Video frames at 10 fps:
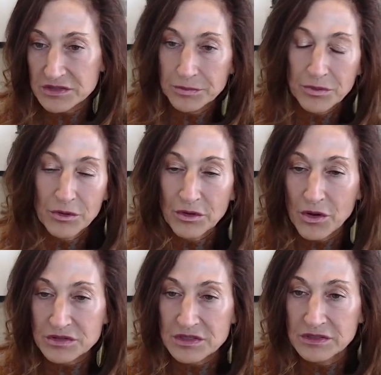of the
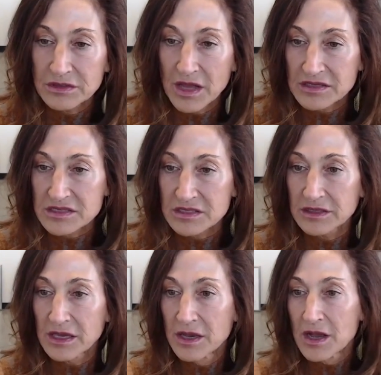protocols. And then
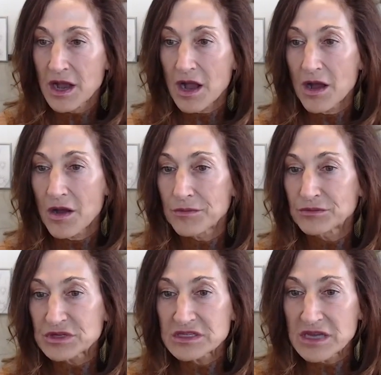lastly,
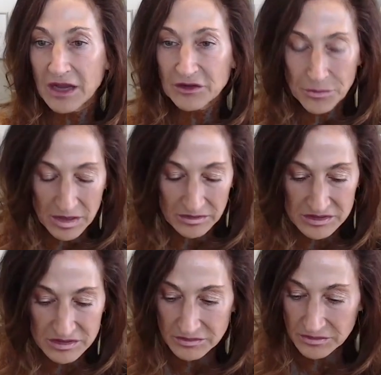just
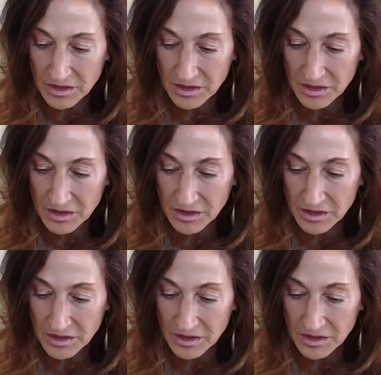document.